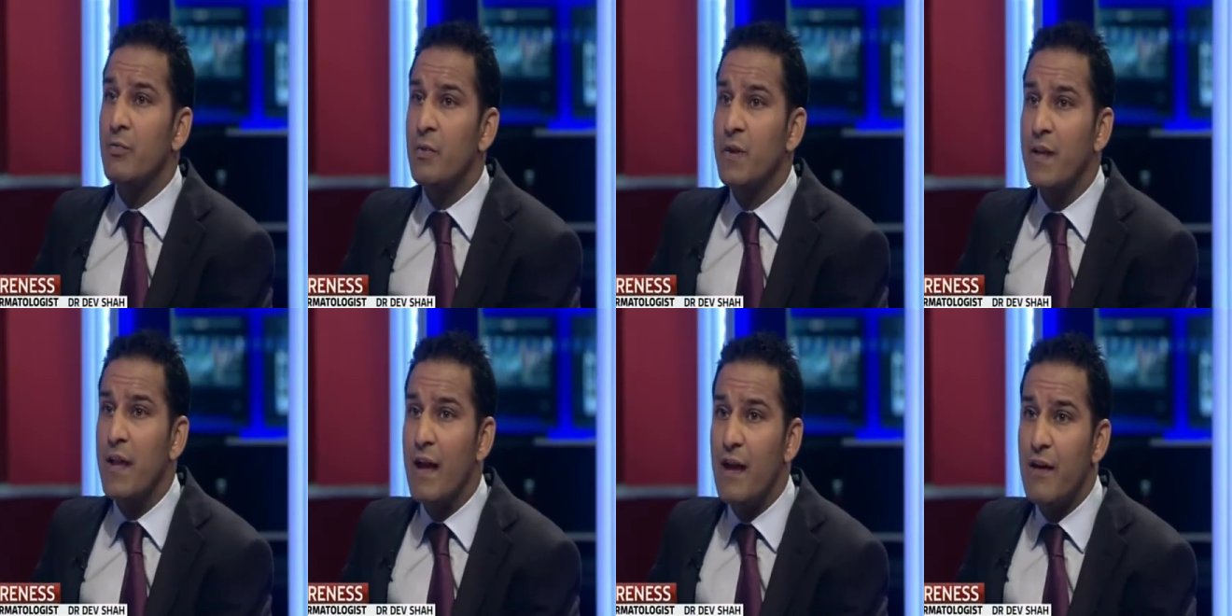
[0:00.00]

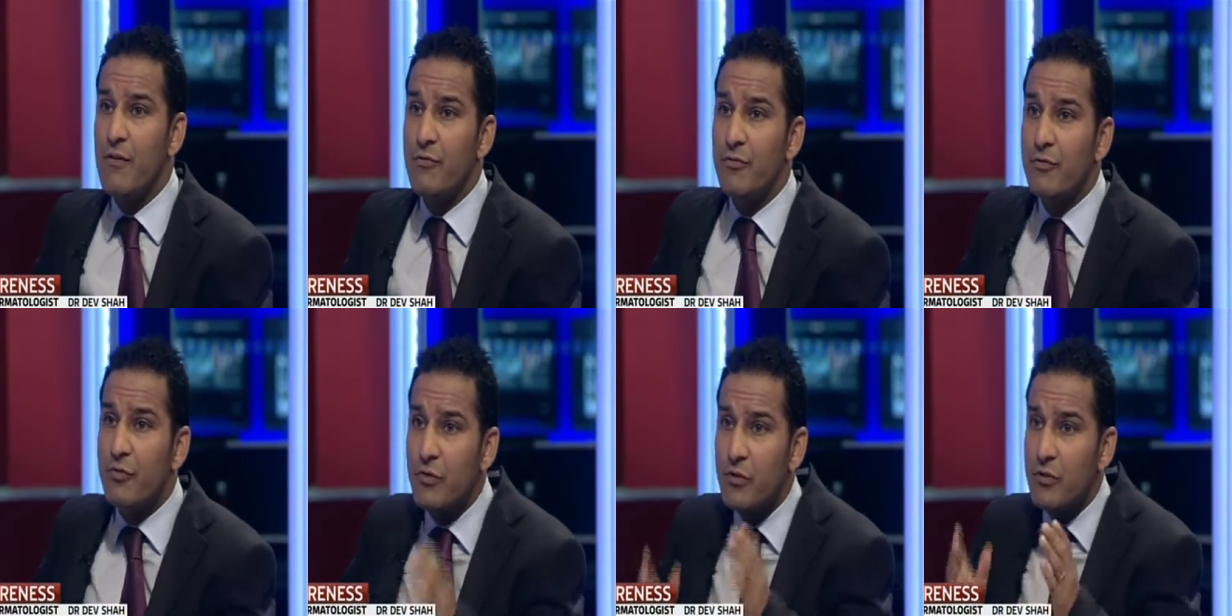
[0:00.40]
we
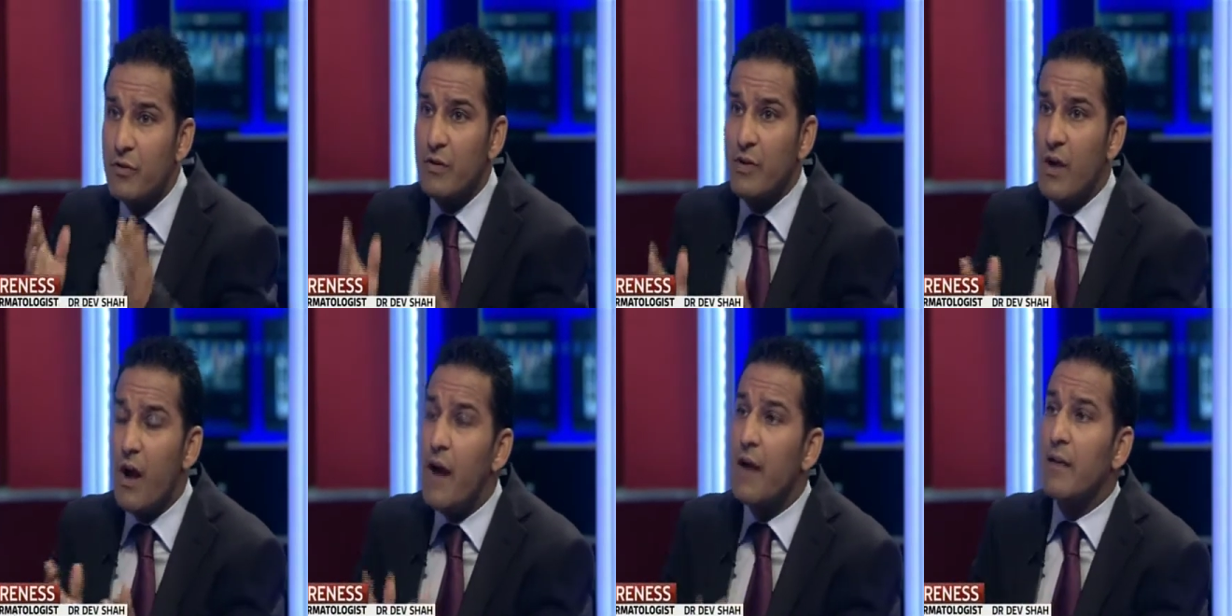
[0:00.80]
have
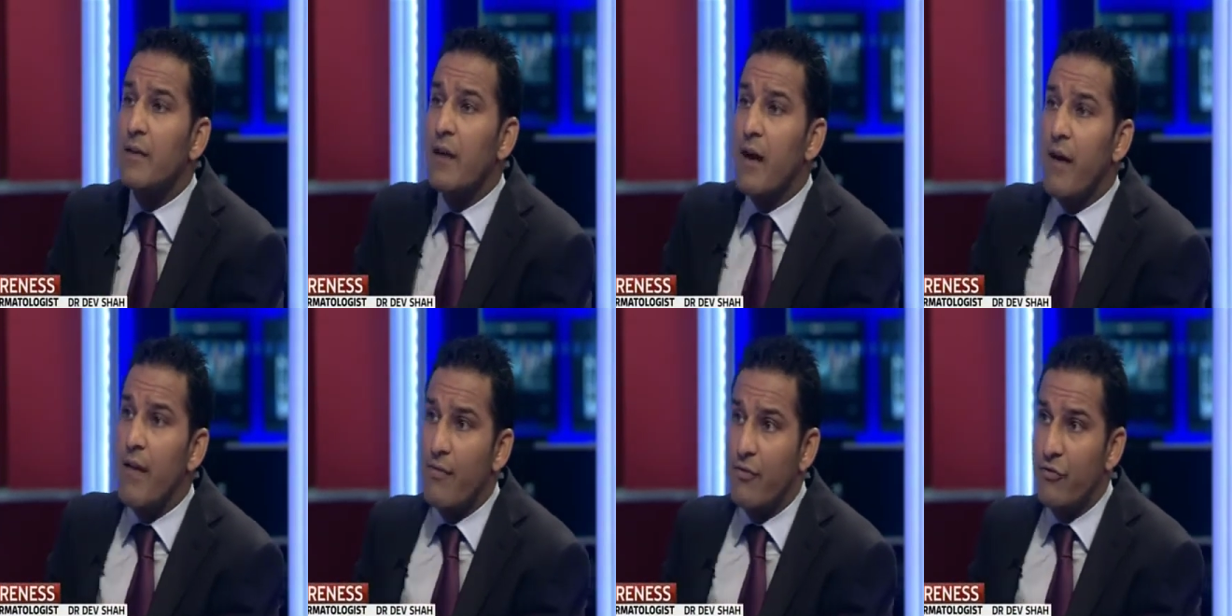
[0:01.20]
certain
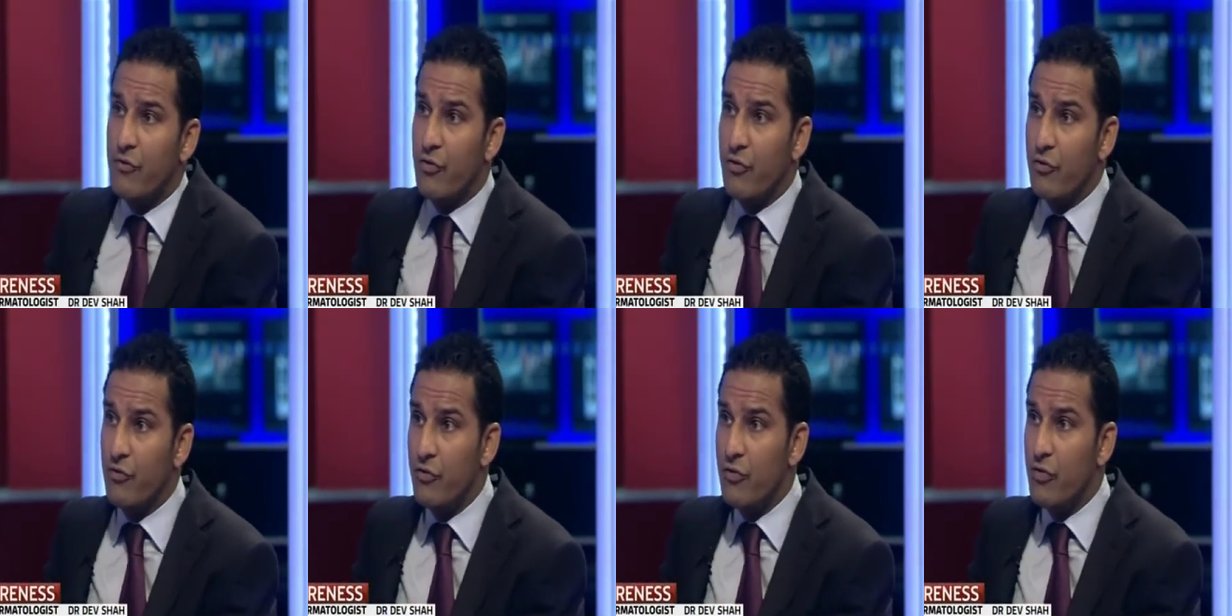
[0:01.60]
guidelines
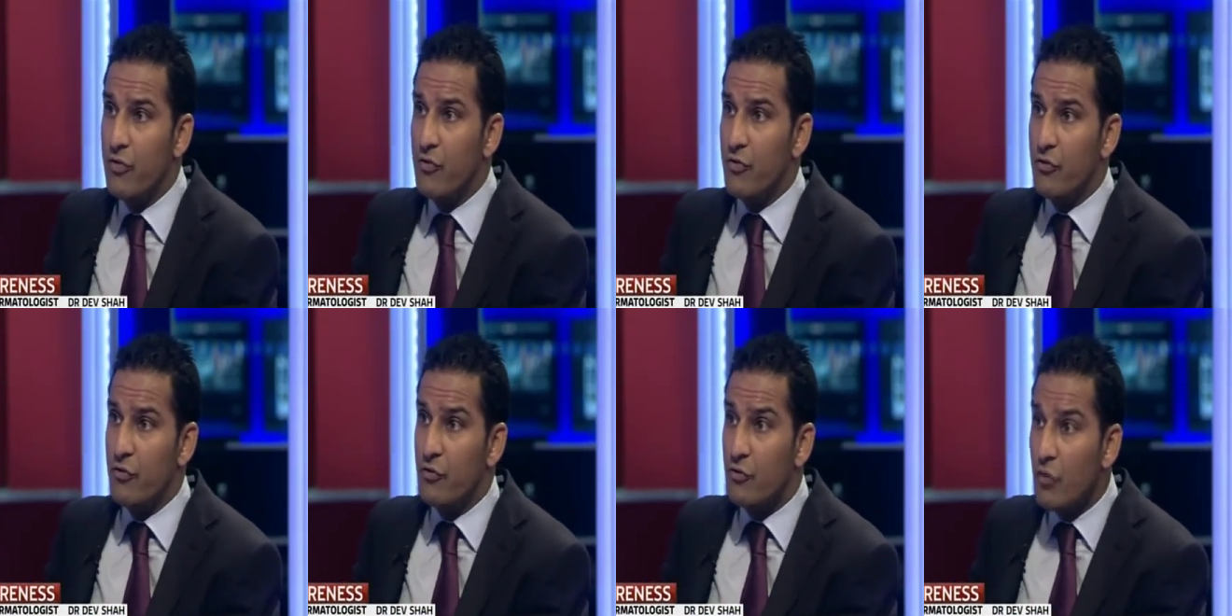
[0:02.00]
and
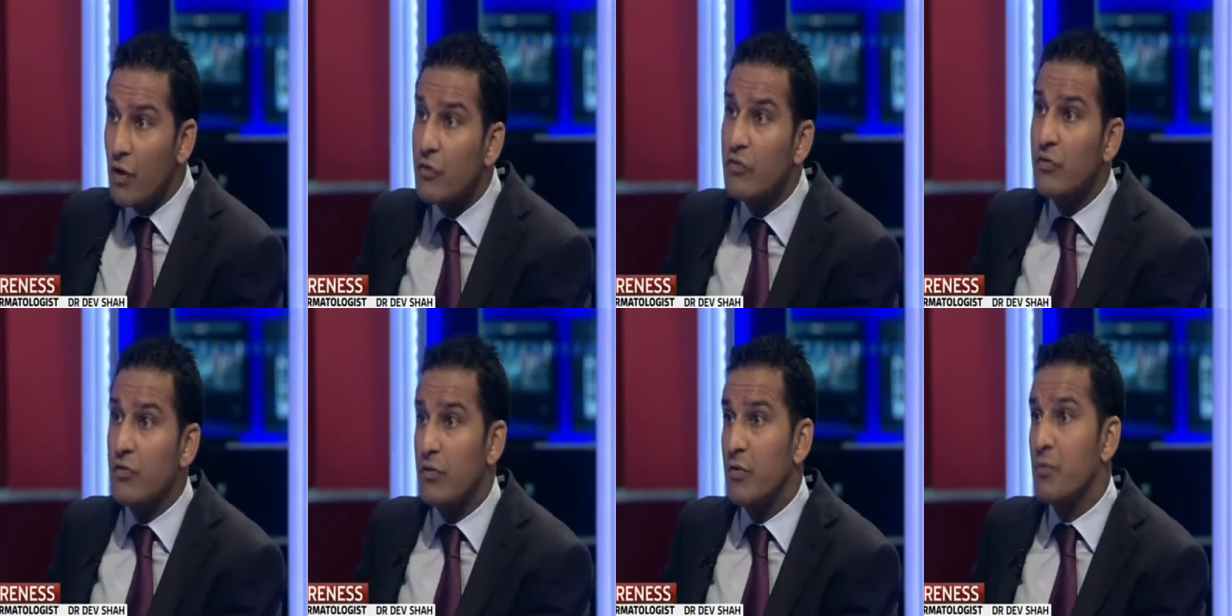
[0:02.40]
certain
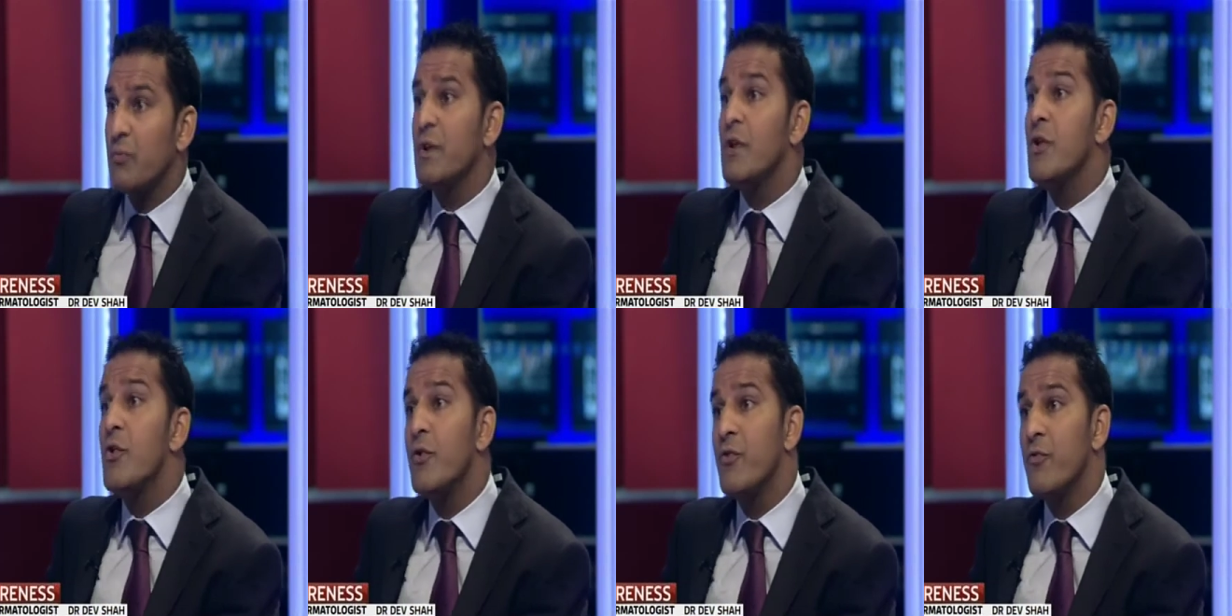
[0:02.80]
structures that
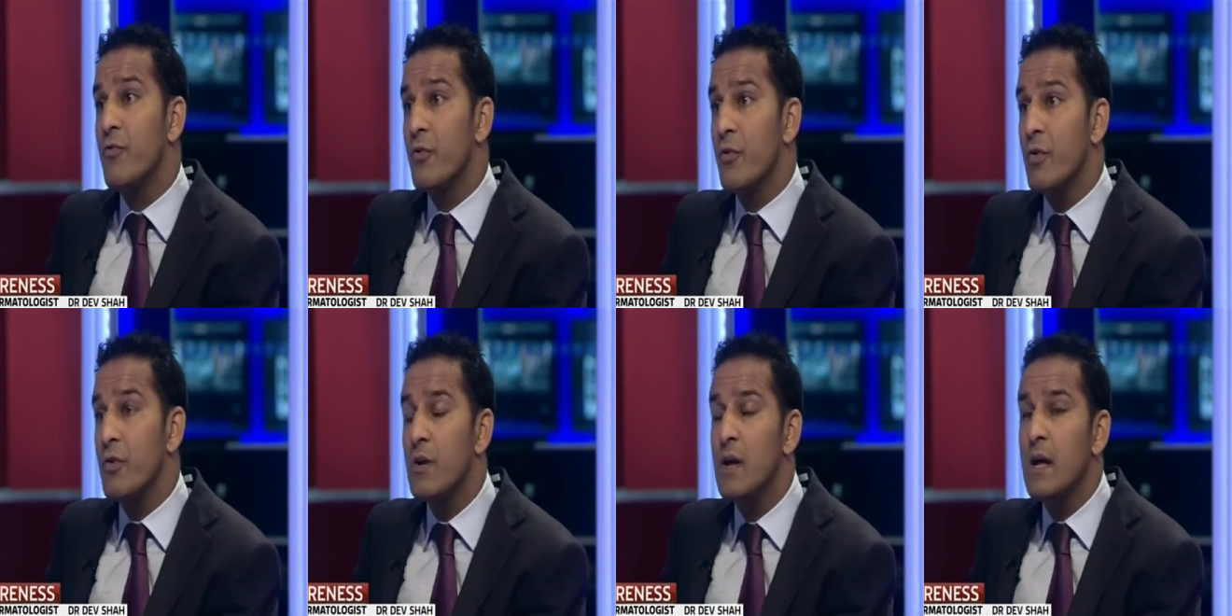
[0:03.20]
we look
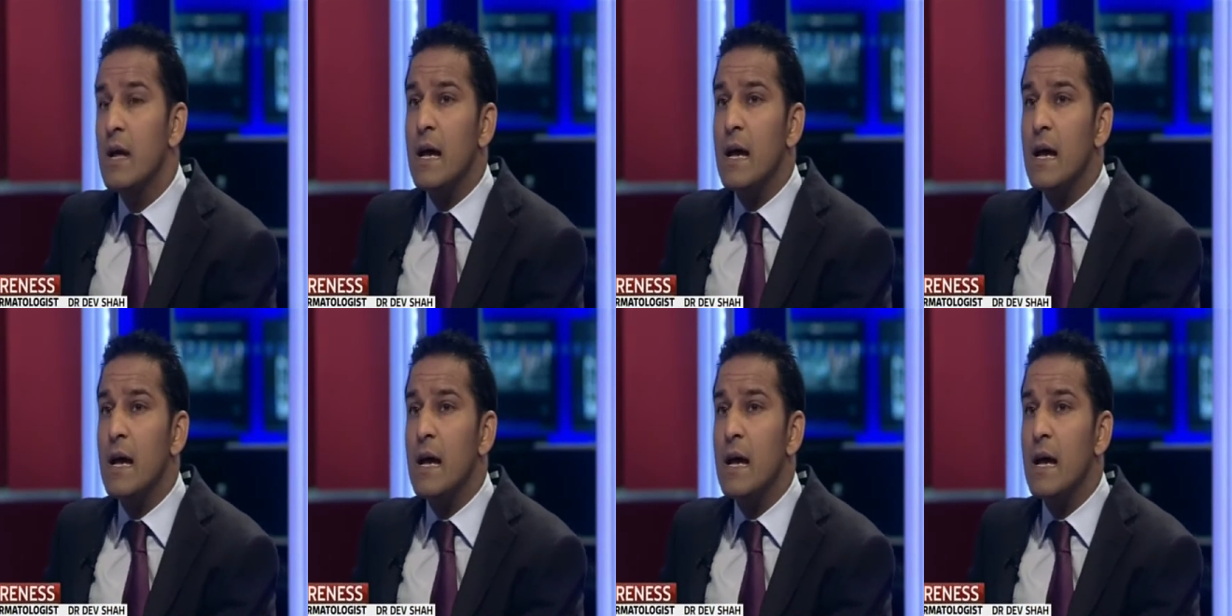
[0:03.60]
for,